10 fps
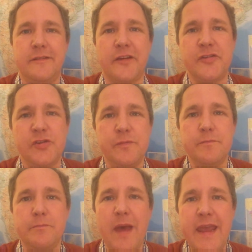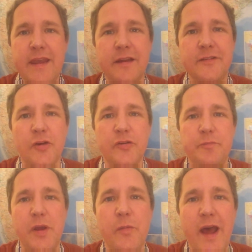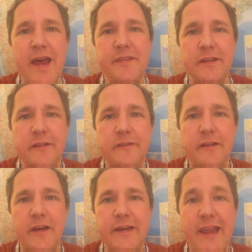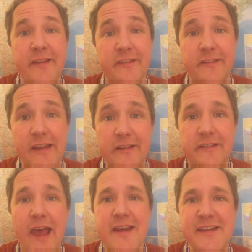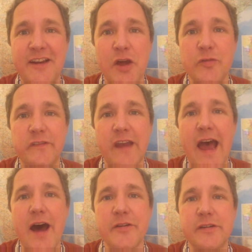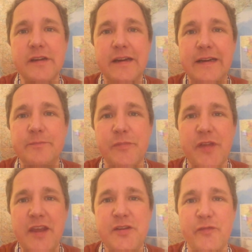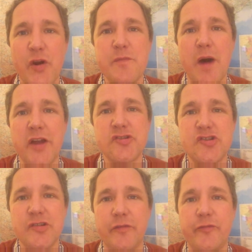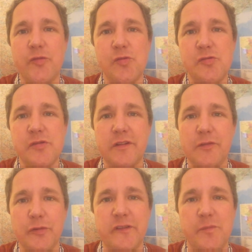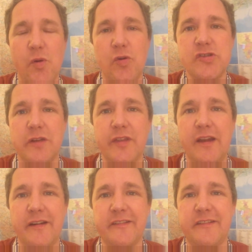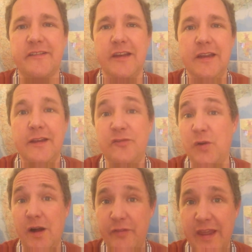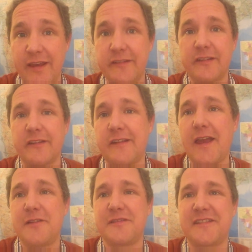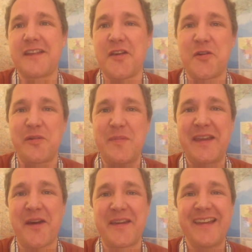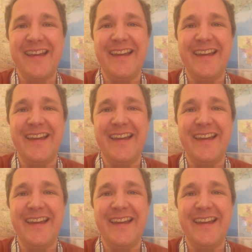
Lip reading: So you may not be aware that Gadsden Tea has sadly closed down. Thank you very much for your support over the last 12 years. That's how long we've been going.